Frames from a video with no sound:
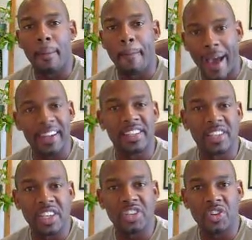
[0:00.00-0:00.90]
my
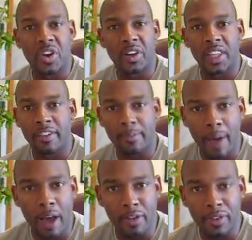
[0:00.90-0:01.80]
decision on leaving
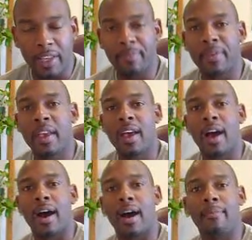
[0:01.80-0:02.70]
Monavie.
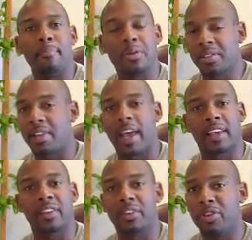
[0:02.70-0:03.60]
Most
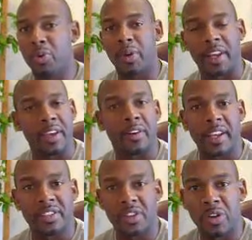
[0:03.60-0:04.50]
likely you're doing an
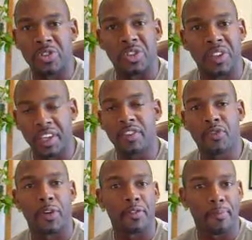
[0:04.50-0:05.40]
internet search, you're looking
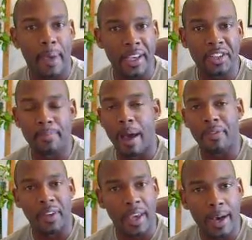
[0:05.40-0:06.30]
for information
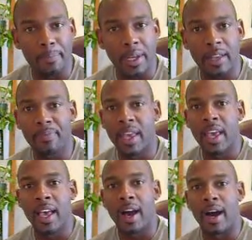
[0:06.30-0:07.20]
about the company.
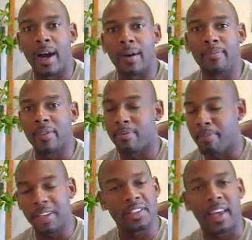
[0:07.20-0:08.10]

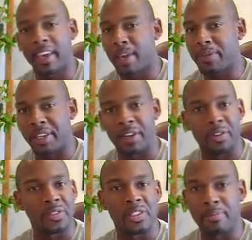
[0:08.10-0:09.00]
Much like it was
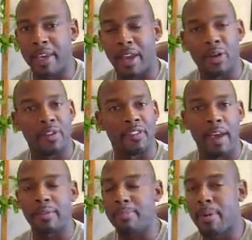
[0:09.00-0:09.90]
introduced to me, I know a
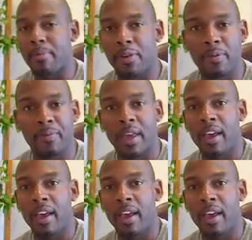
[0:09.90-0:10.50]
family member,